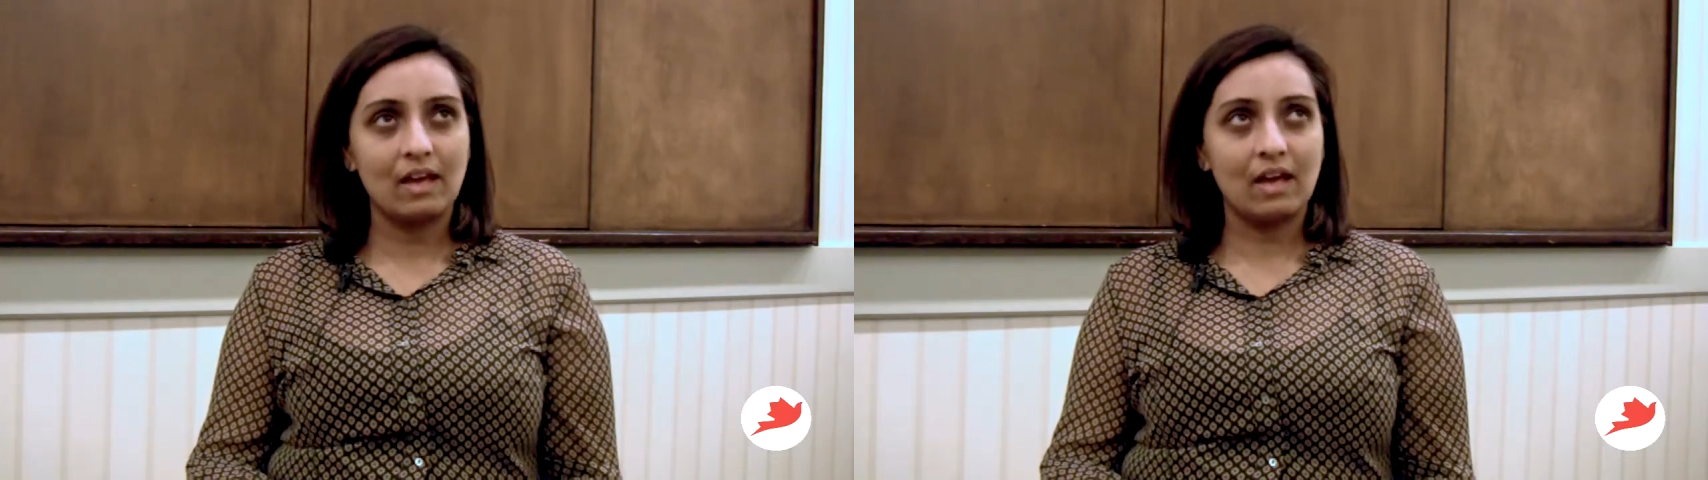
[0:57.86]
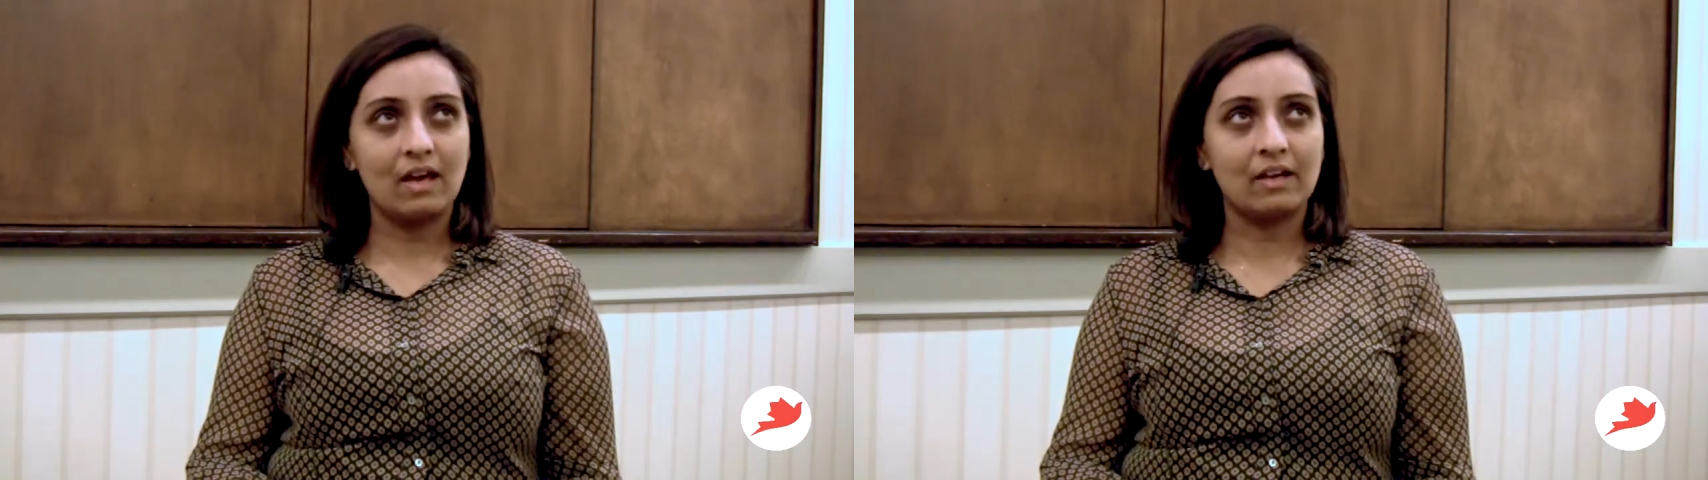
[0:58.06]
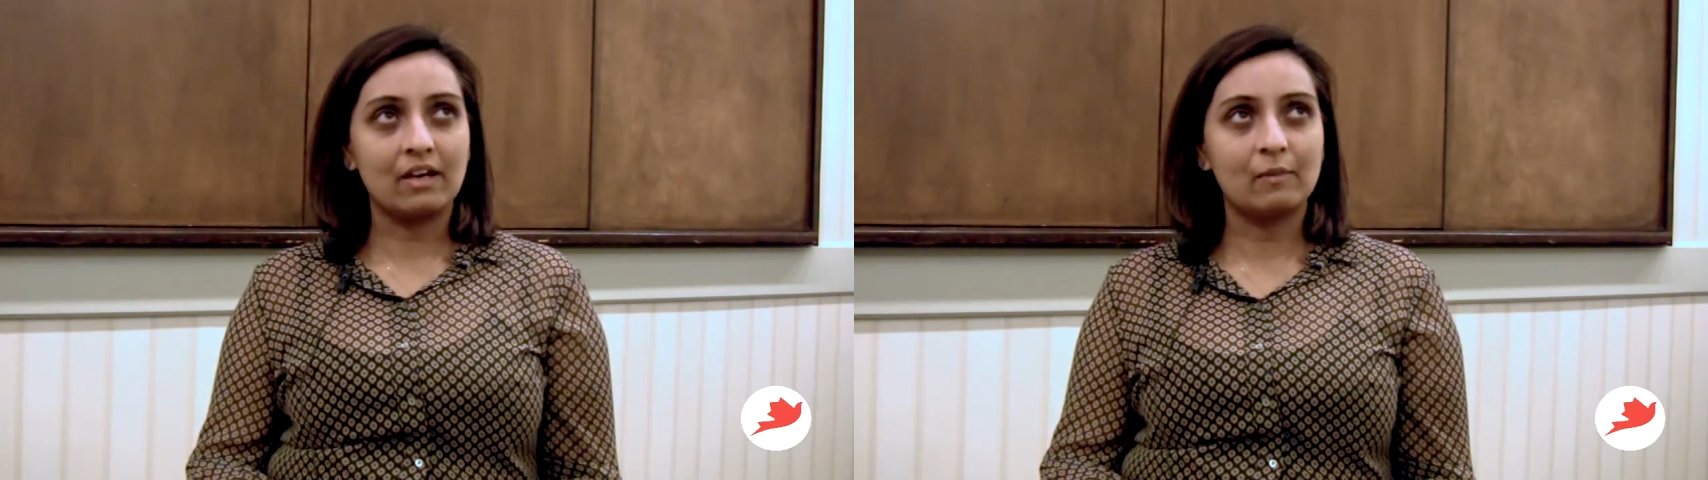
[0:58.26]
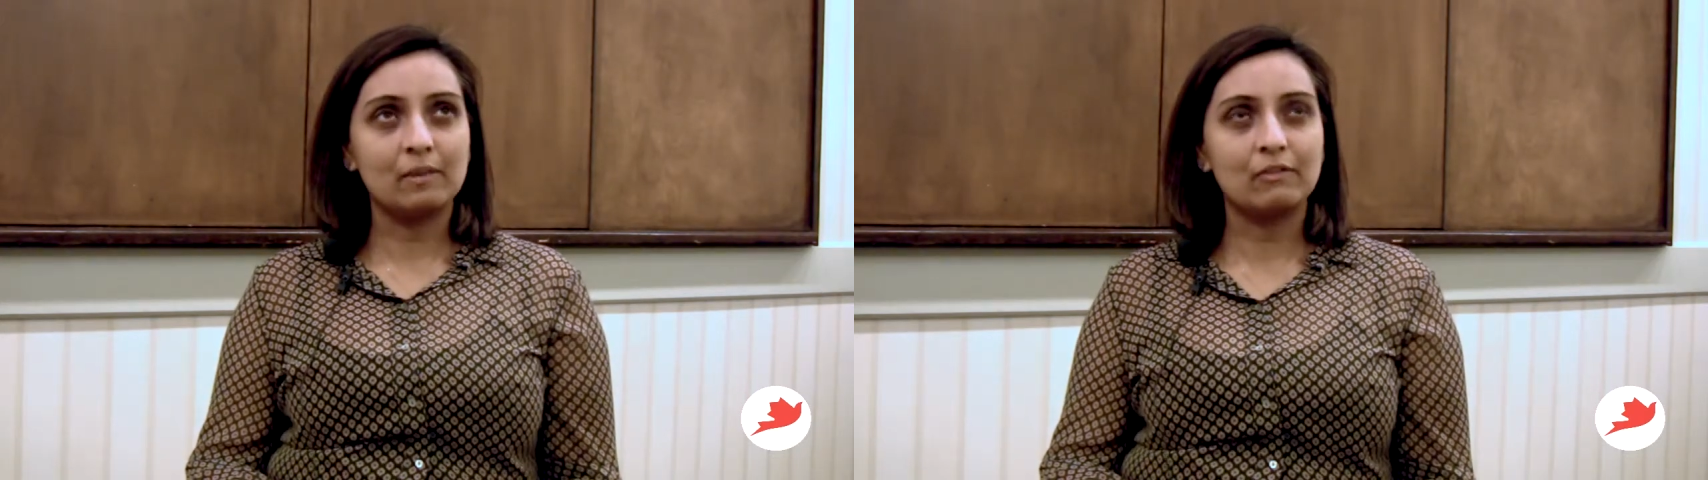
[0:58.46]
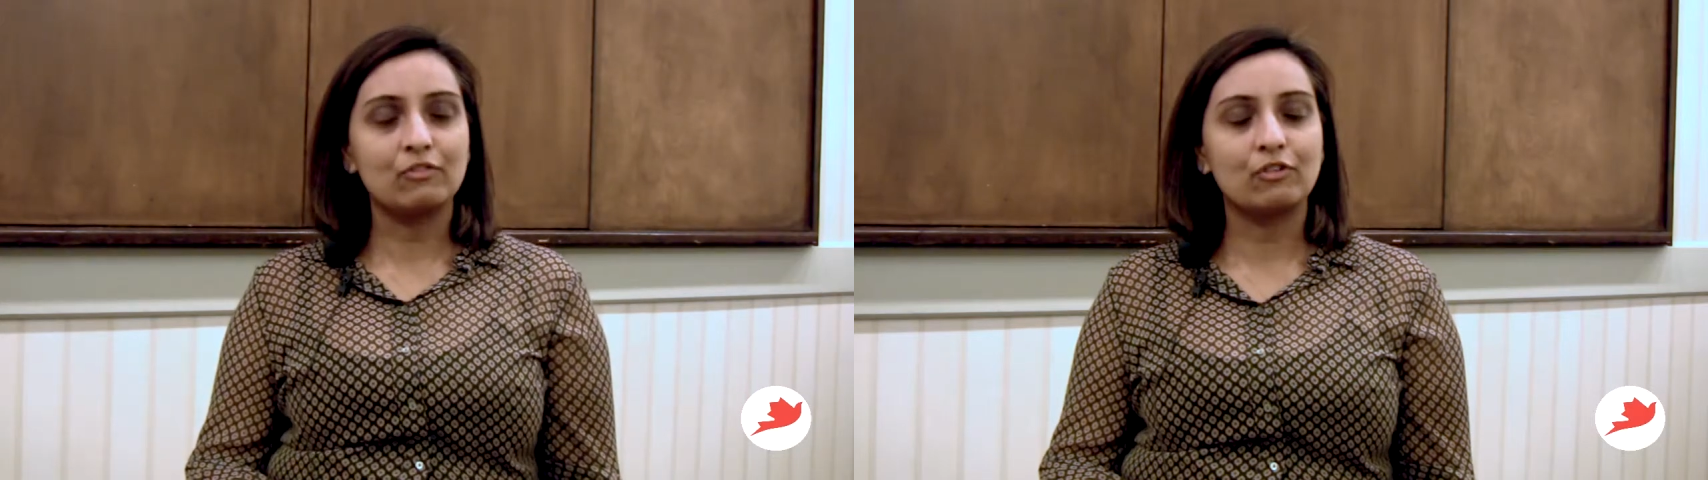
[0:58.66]
are
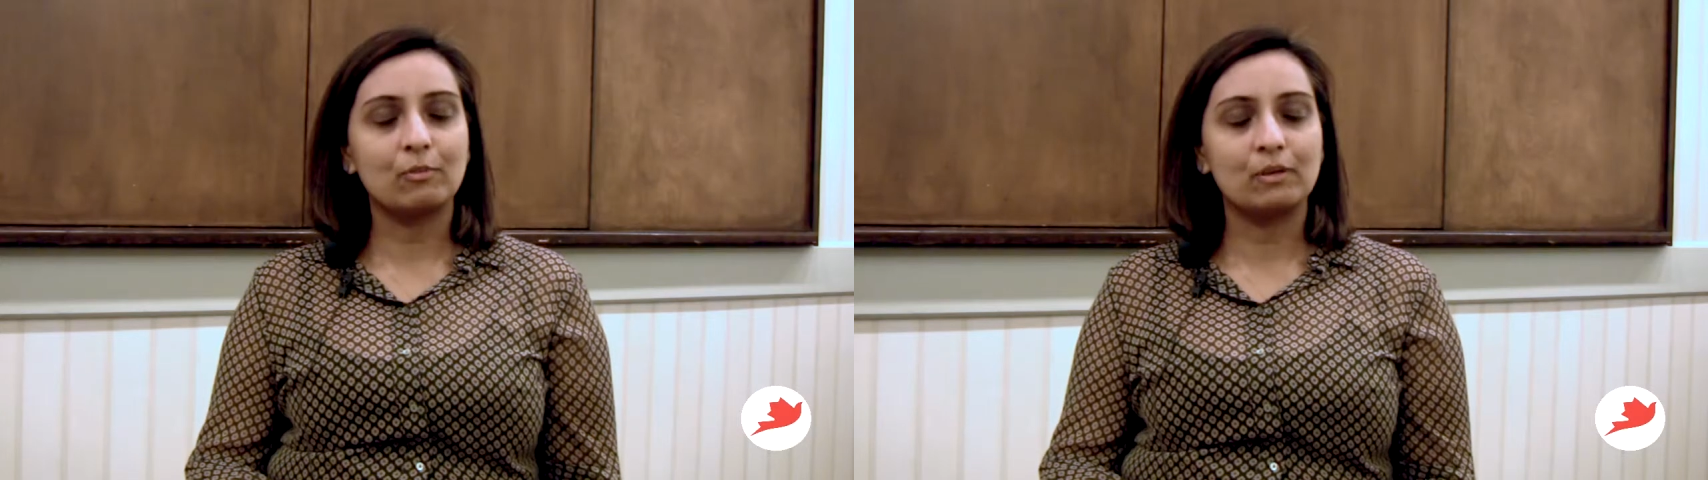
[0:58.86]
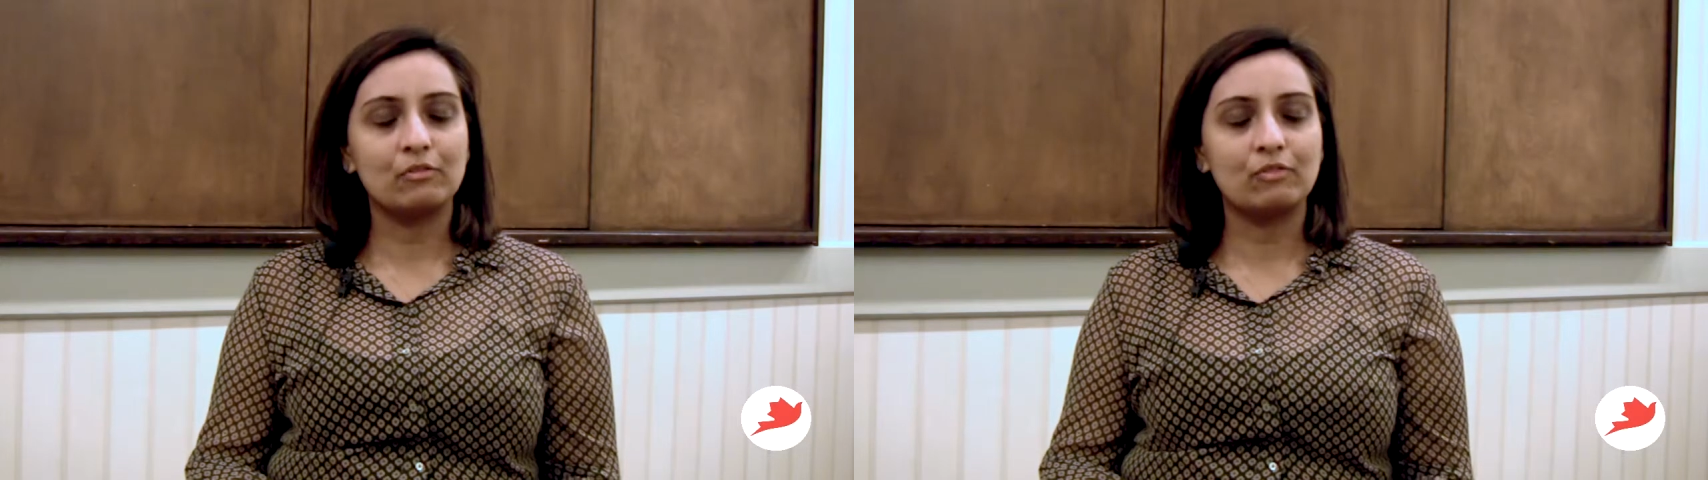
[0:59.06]
coming from a